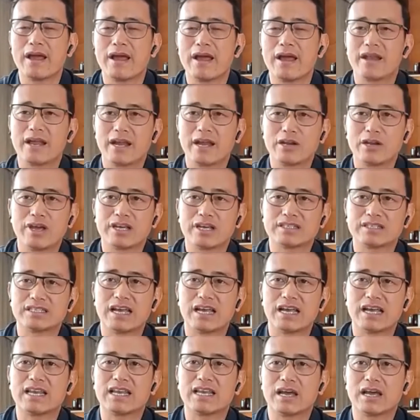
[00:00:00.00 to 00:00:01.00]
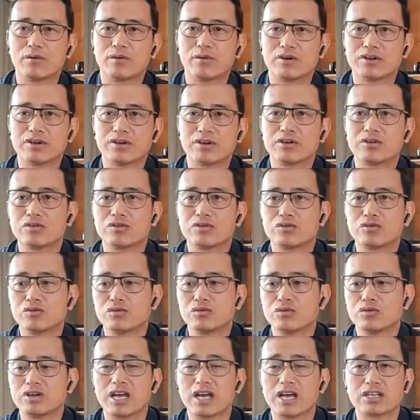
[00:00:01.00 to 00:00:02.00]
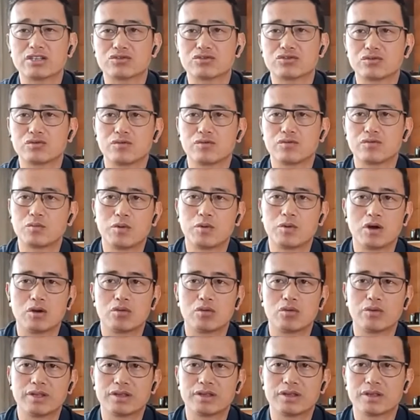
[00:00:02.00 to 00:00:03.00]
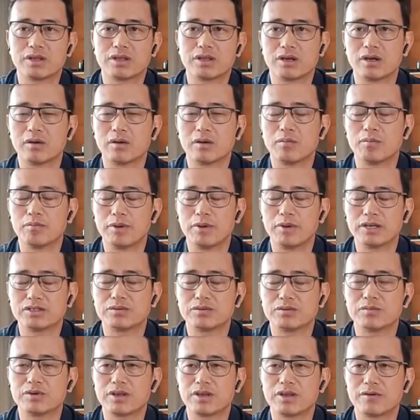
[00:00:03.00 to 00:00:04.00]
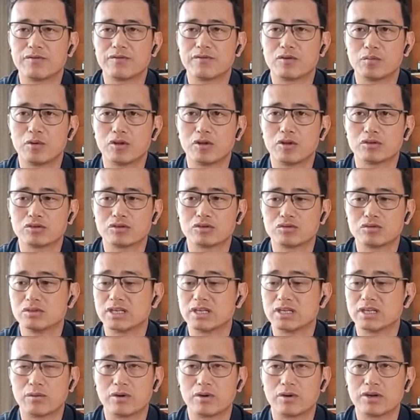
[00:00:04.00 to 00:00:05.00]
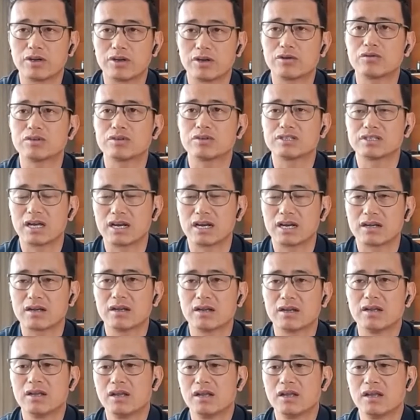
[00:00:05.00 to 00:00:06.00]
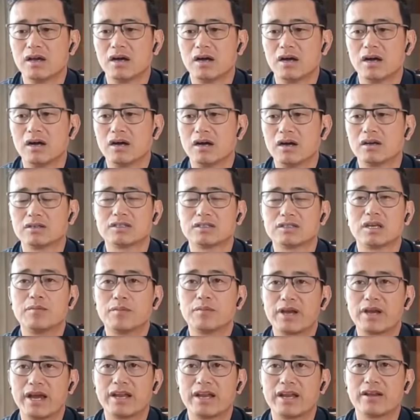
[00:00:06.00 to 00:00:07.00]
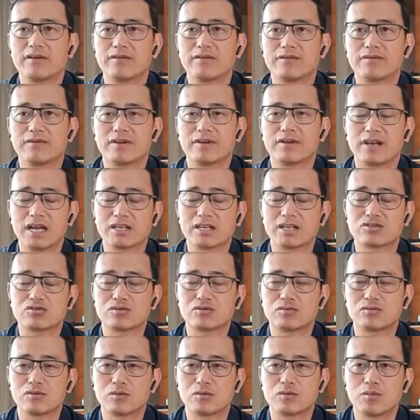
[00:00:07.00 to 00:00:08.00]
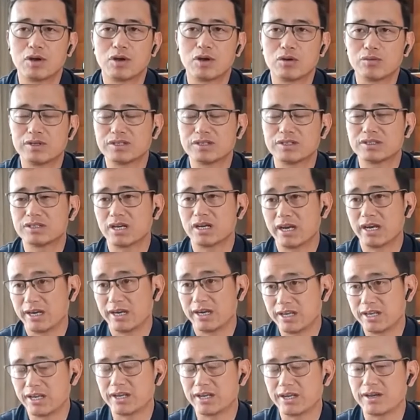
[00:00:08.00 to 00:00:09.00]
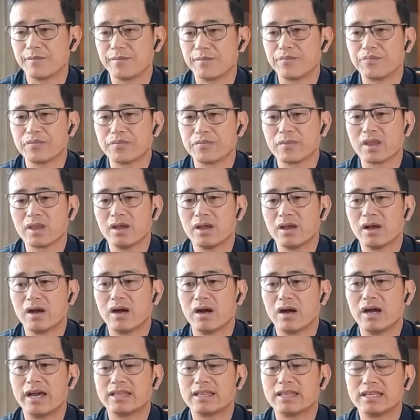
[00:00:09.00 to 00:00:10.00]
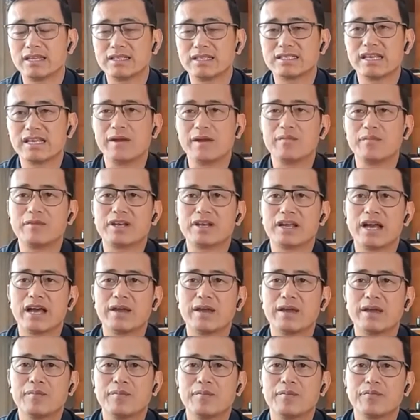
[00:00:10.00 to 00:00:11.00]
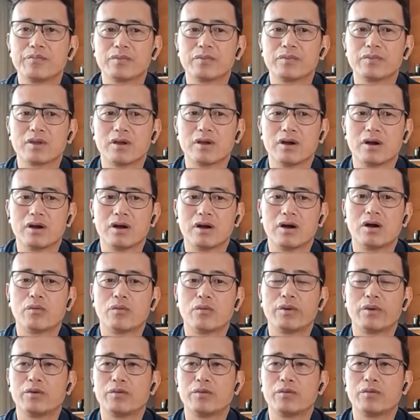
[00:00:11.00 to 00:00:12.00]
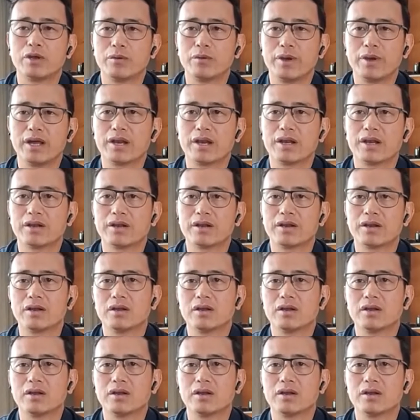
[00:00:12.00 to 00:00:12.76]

And I knew exactly I wanted to do grassroots football with Bhaichung Bhutia football schools. I wanted to start some kind of grassroots football, which I did. At the same time, when we were